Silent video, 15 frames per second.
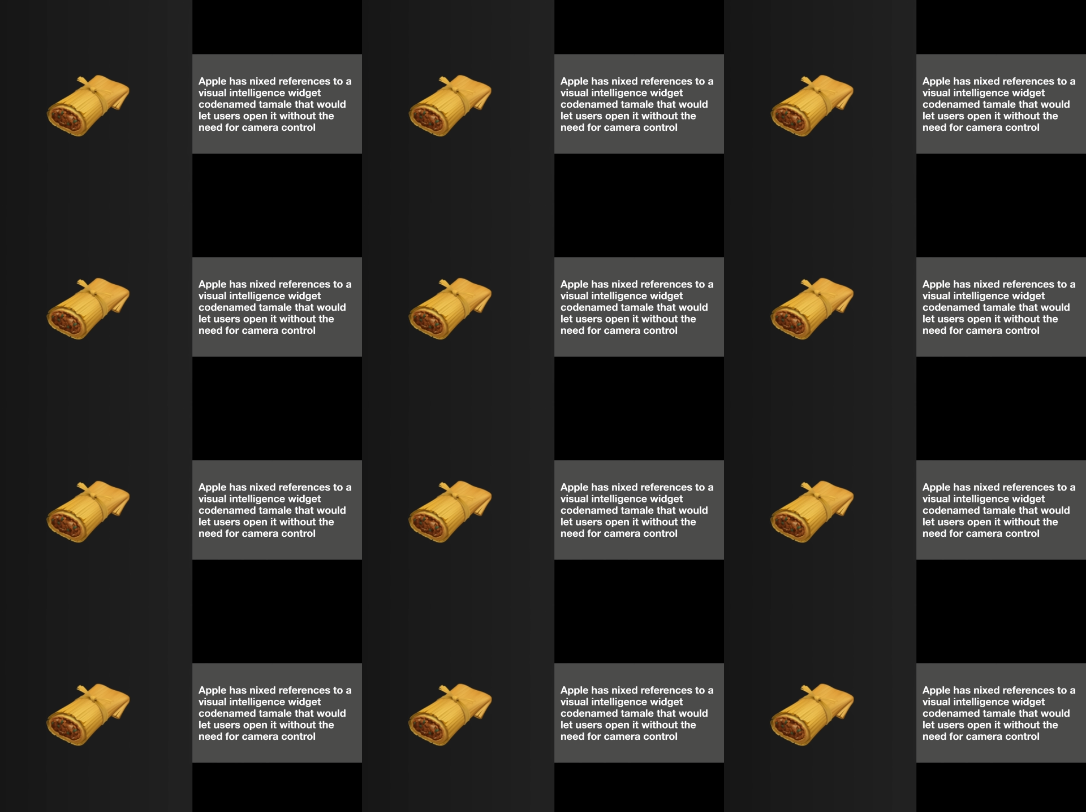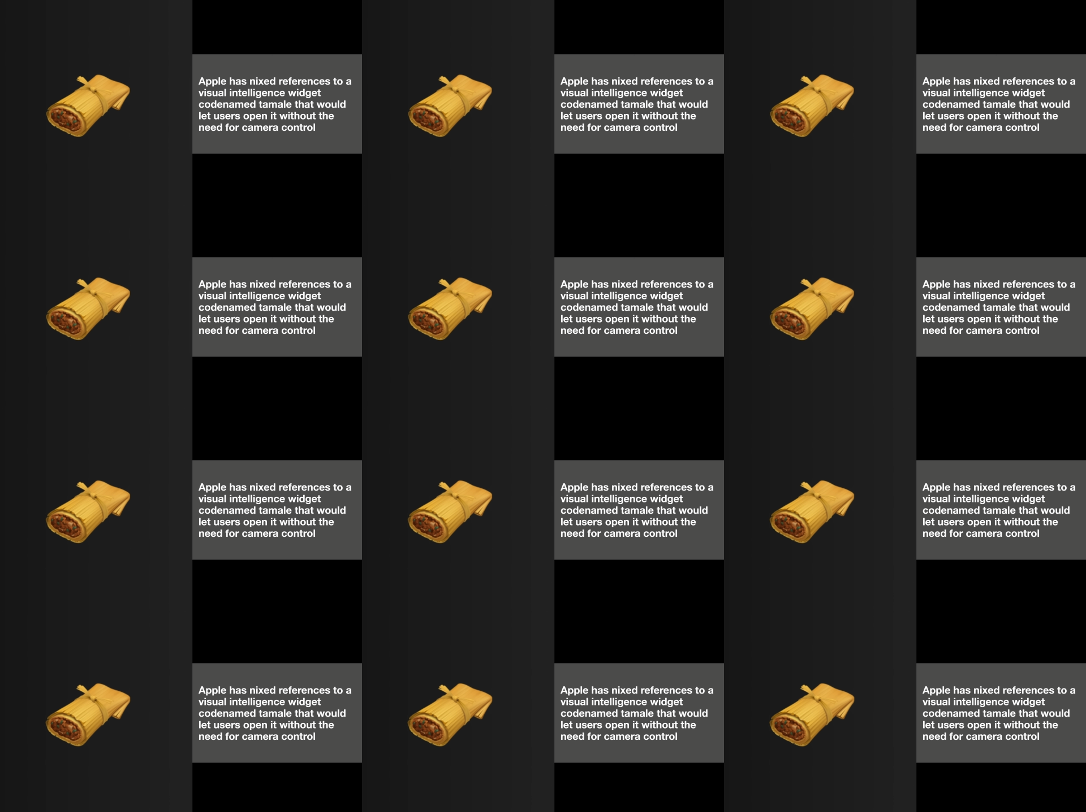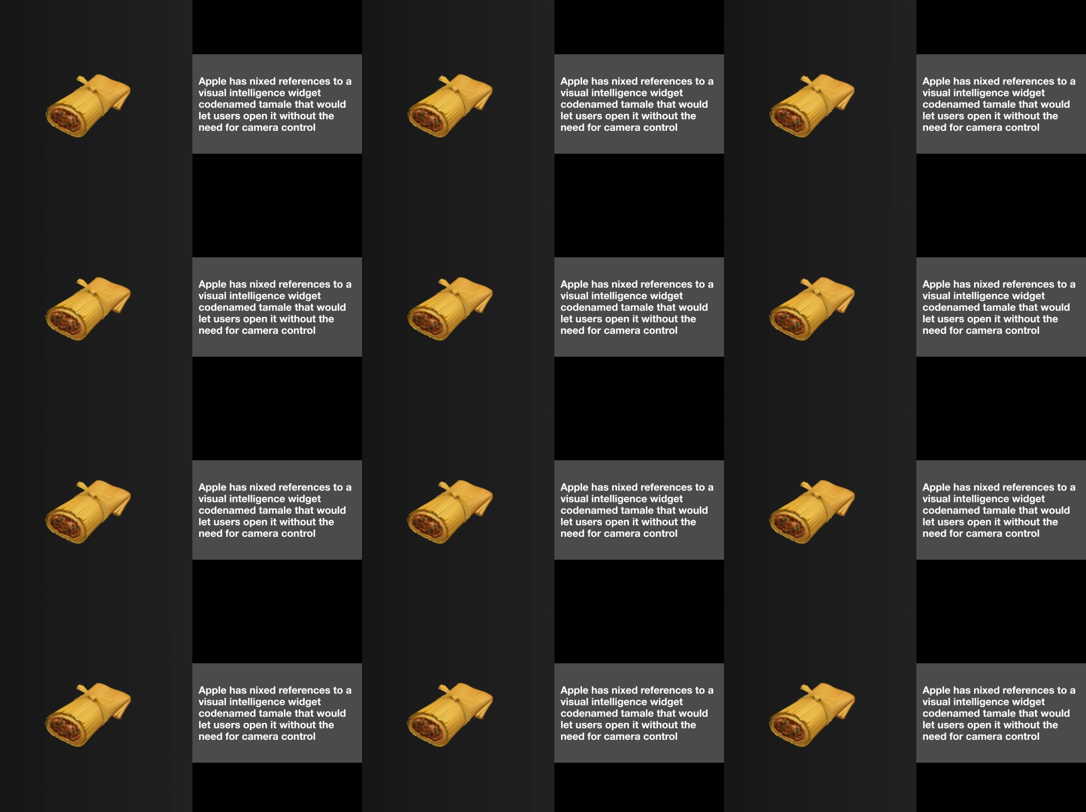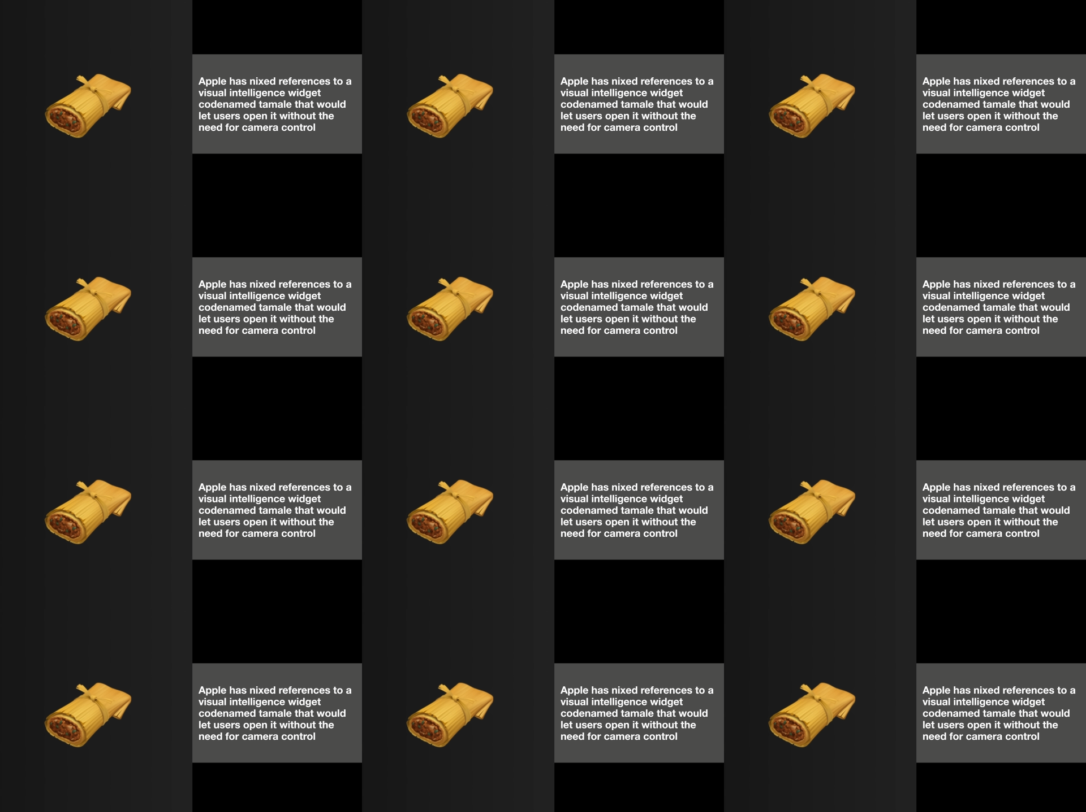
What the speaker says: (no speaker visible)